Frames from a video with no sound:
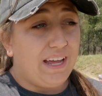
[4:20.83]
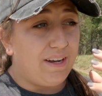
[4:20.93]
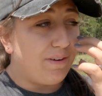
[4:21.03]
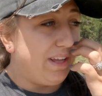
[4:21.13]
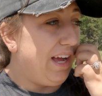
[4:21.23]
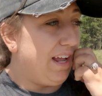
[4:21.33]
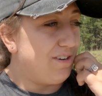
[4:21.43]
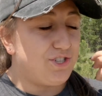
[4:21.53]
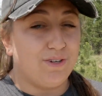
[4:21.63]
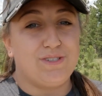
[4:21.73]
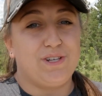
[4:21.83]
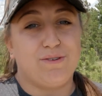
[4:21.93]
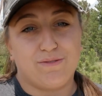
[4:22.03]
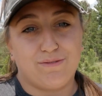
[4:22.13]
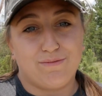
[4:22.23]
and it really kind of shows
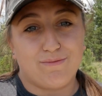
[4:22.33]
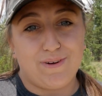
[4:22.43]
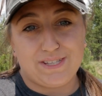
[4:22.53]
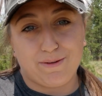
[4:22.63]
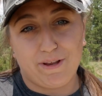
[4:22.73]
you what's so